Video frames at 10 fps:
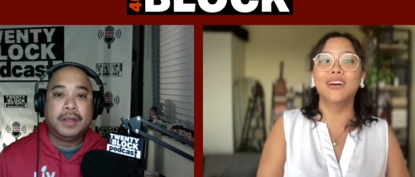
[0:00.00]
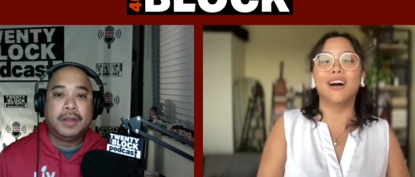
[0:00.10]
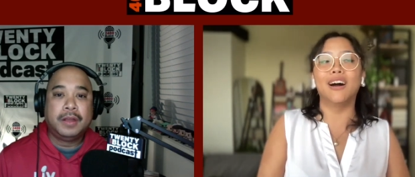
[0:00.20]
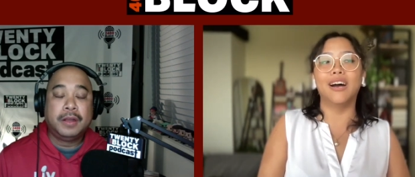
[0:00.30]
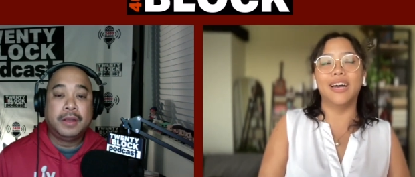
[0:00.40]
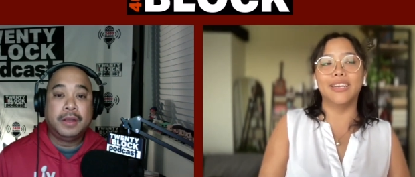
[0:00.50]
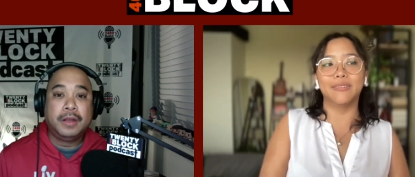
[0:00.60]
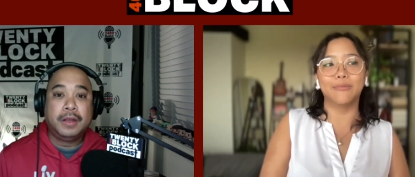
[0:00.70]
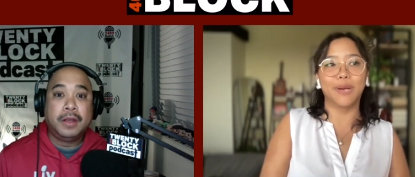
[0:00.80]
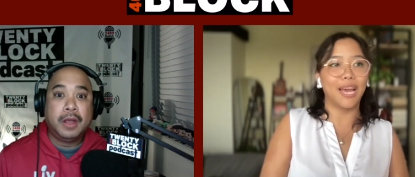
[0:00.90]

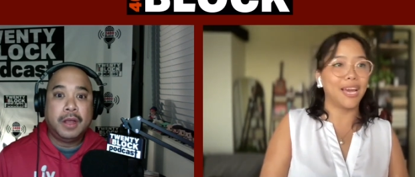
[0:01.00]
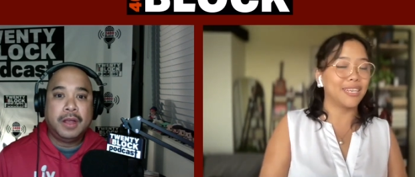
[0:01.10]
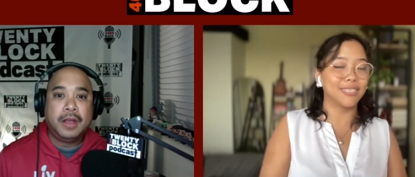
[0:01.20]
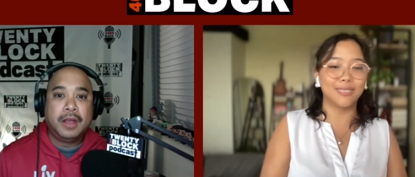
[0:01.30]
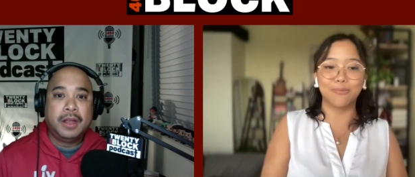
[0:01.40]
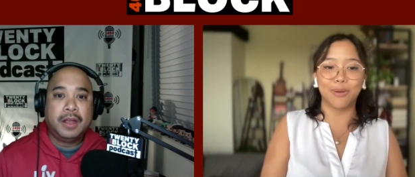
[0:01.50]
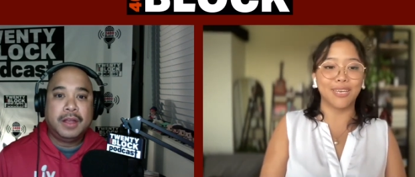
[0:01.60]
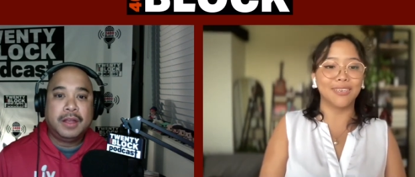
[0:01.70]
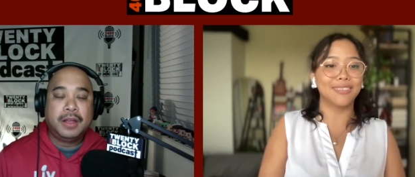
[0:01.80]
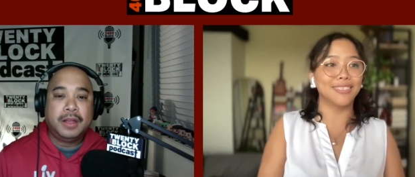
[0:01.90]
Speaker 1: And I had
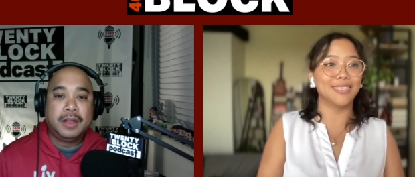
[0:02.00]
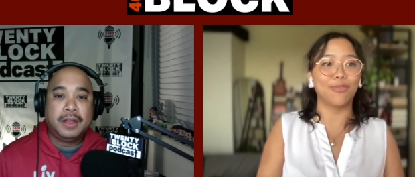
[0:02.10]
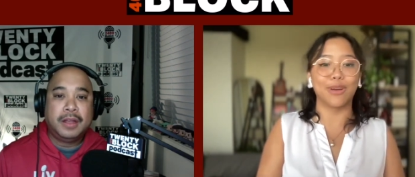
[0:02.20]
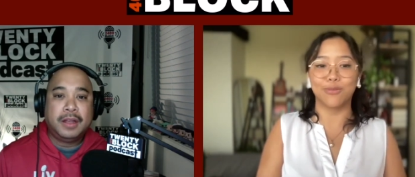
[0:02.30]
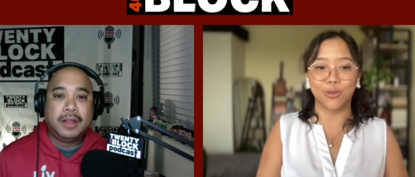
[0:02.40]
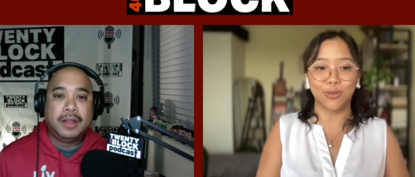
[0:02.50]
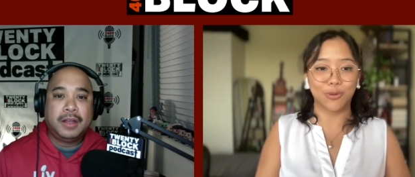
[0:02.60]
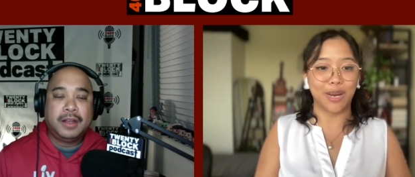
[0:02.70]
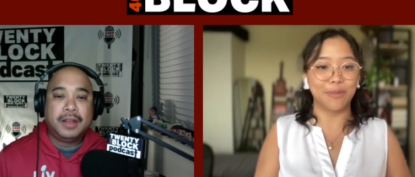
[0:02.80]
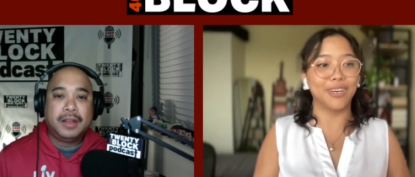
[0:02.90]
my 65-year-old
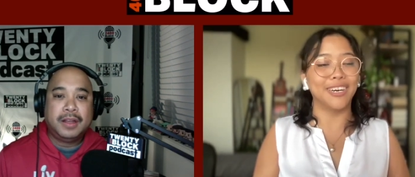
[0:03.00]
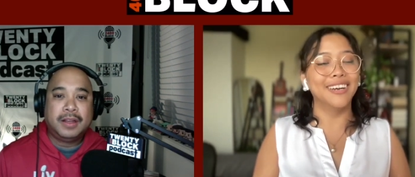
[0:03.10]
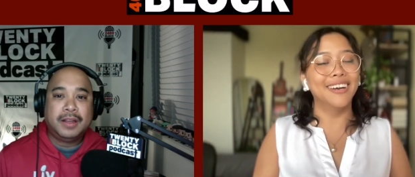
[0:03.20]
grandma.